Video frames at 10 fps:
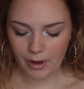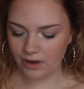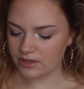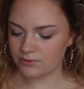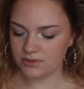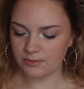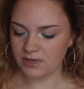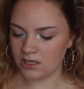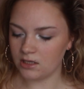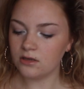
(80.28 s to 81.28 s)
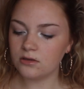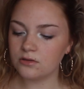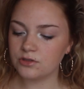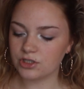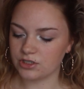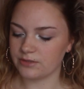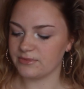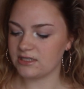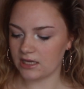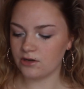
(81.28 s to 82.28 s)
Pair this with some heels or some
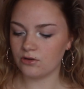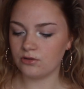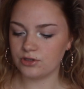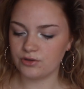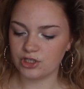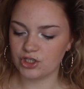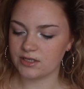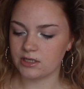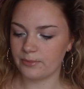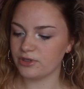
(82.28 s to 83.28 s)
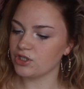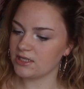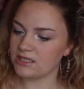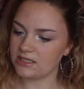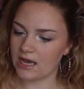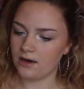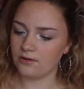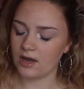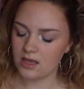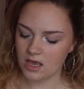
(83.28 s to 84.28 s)
sandals. You can dress it up and dress it
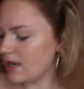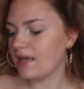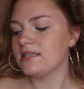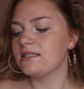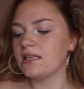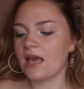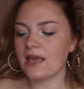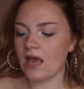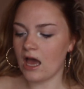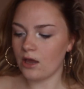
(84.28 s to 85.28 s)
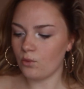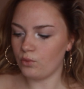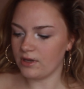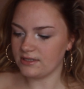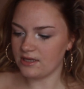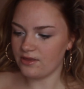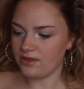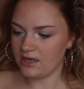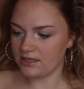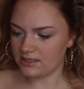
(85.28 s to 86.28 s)
down. Next thing I got was
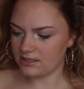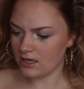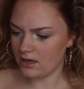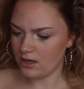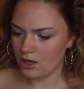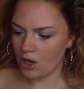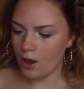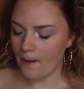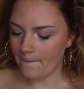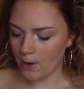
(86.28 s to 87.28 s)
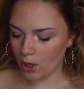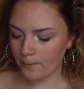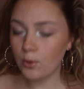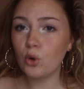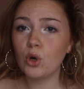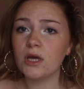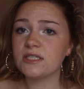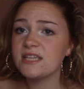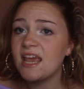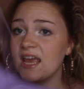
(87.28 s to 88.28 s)
this purple
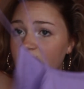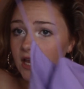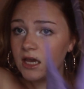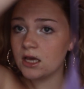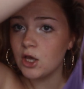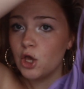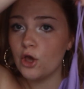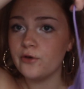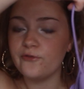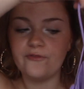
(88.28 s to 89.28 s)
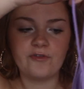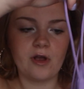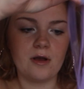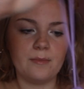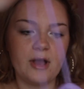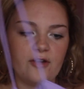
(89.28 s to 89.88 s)
tank from